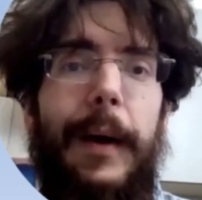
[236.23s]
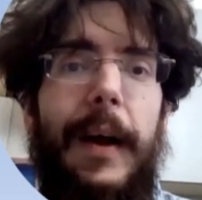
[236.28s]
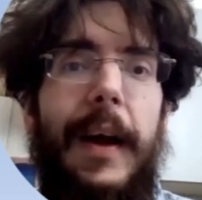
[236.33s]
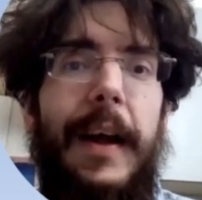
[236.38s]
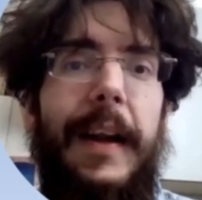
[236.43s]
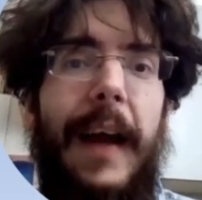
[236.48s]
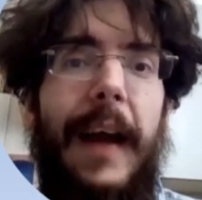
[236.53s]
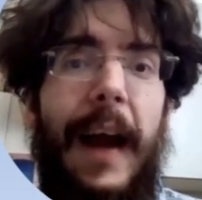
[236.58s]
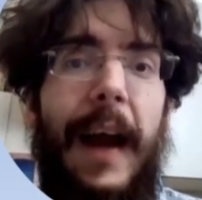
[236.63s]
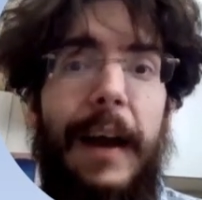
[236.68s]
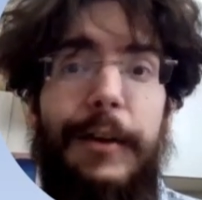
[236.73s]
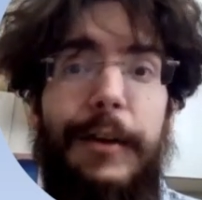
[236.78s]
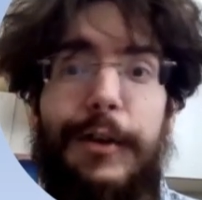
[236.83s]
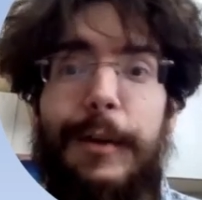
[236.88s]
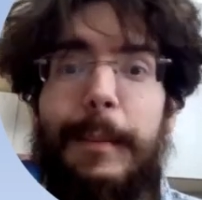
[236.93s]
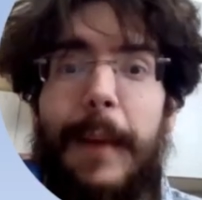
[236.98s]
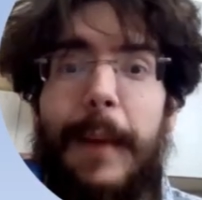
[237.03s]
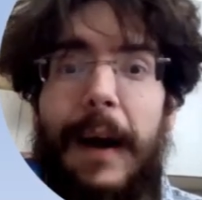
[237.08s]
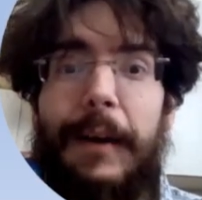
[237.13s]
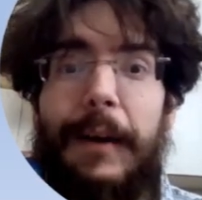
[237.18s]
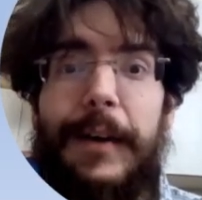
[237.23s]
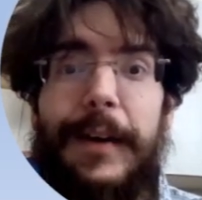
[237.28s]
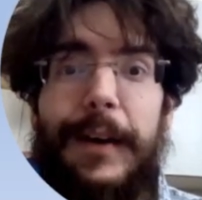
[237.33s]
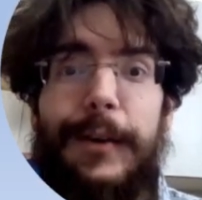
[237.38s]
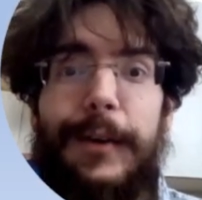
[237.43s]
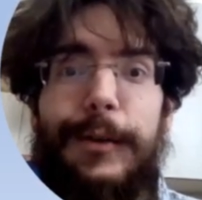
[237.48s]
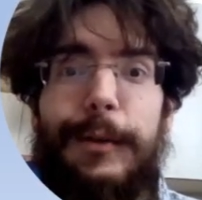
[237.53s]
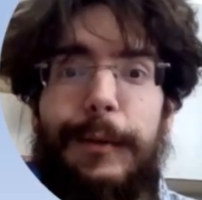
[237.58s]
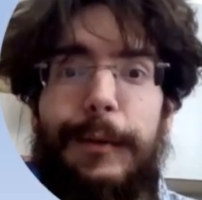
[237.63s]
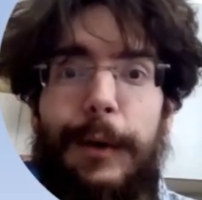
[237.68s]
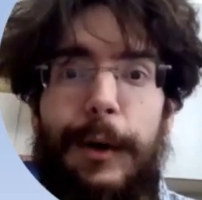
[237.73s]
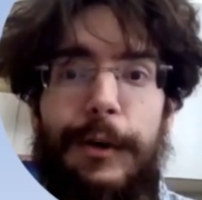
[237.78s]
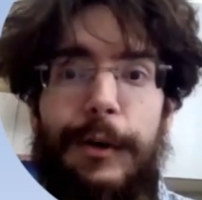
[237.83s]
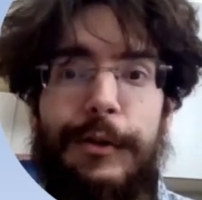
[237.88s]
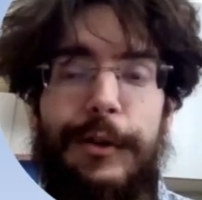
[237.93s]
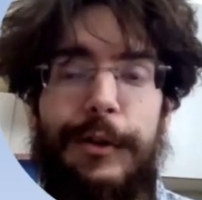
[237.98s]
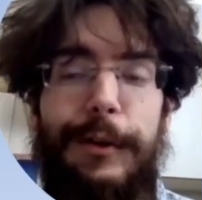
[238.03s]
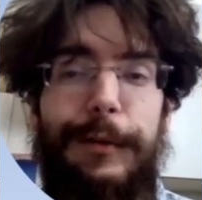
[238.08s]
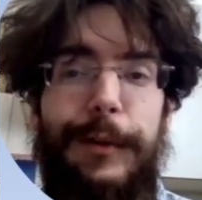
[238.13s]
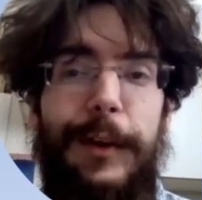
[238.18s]
The Ancient Mariner is a
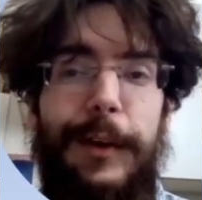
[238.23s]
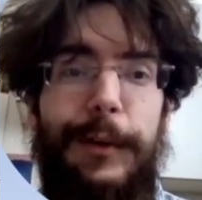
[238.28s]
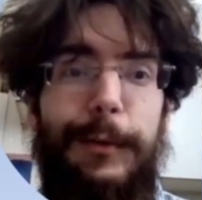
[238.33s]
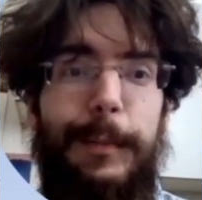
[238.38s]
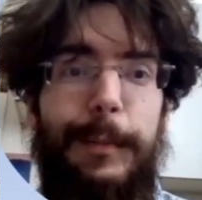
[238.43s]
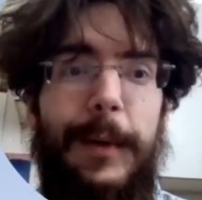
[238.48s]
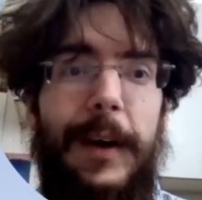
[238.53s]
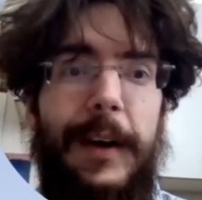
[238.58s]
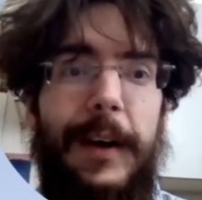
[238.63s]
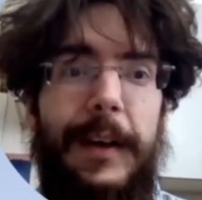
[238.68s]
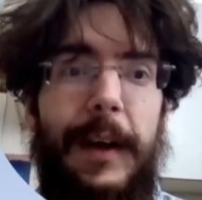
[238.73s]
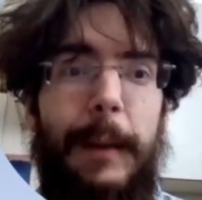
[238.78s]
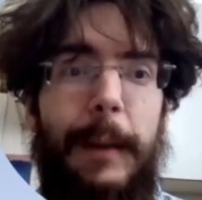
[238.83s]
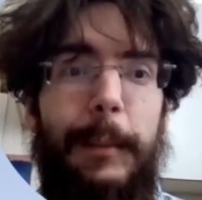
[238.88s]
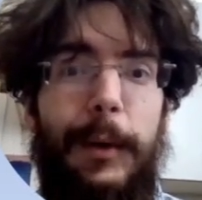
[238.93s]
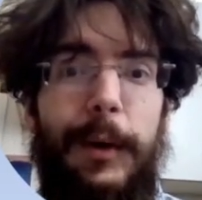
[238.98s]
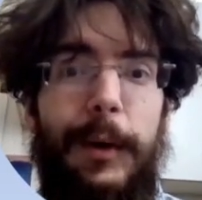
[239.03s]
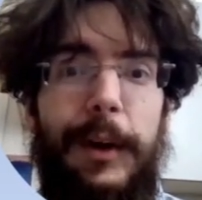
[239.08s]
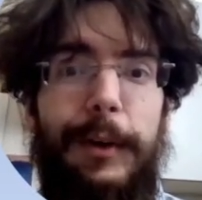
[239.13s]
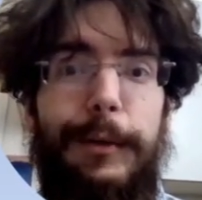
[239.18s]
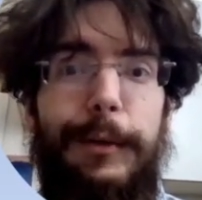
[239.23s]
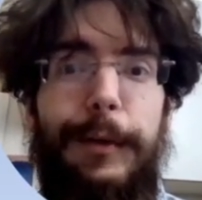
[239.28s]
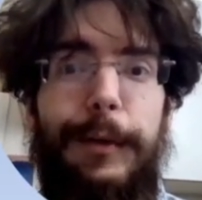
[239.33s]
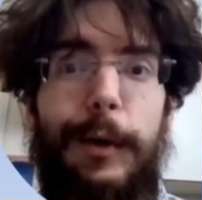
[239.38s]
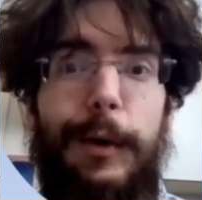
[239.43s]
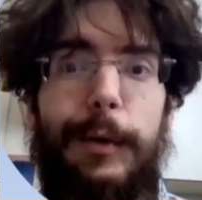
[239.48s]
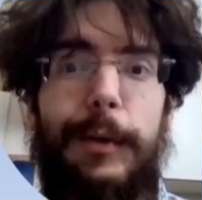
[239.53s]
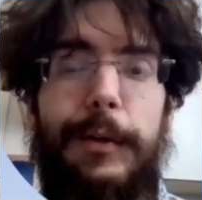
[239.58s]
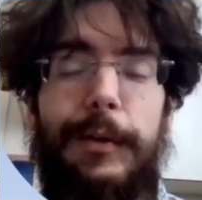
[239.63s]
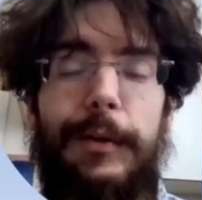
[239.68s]
version of this, but I'm going to focus